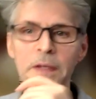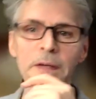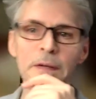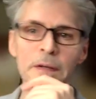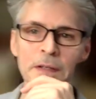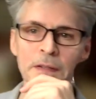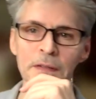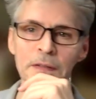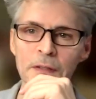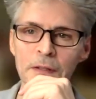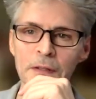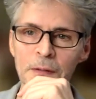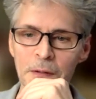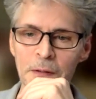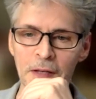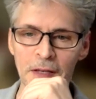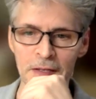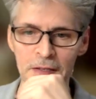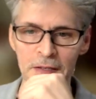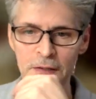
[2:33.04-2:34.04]
there it is.
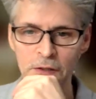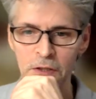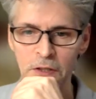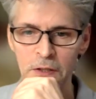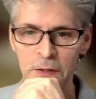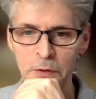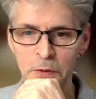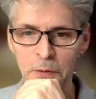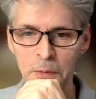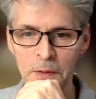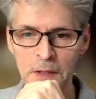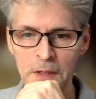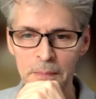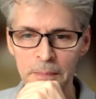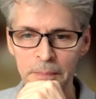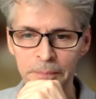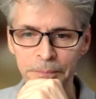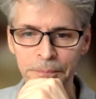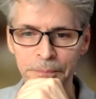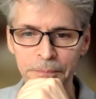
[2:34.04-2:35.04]
Okay. Share screen.
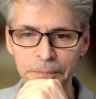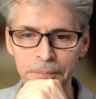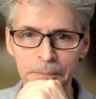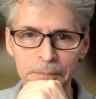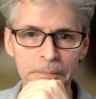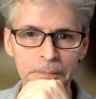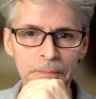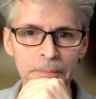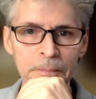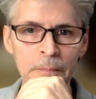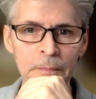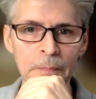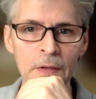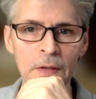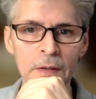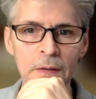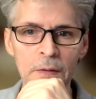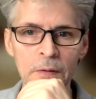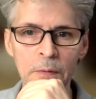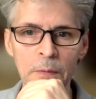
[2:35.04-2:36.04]

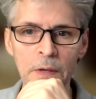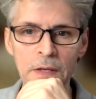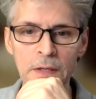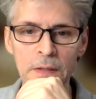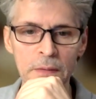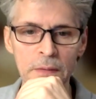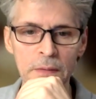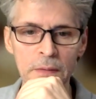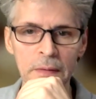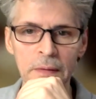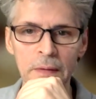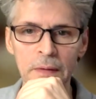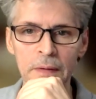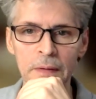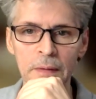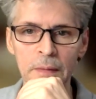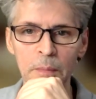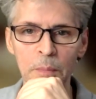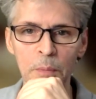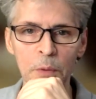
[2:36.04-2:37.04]
Great.
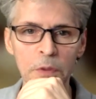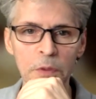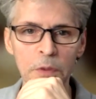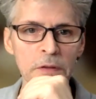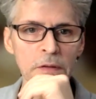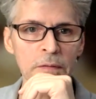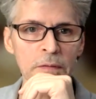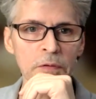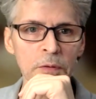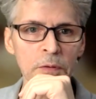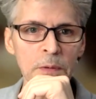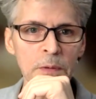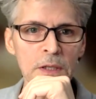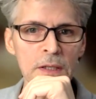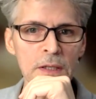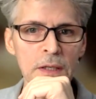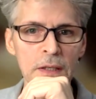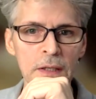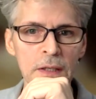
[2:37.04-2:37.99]
Portion of screen.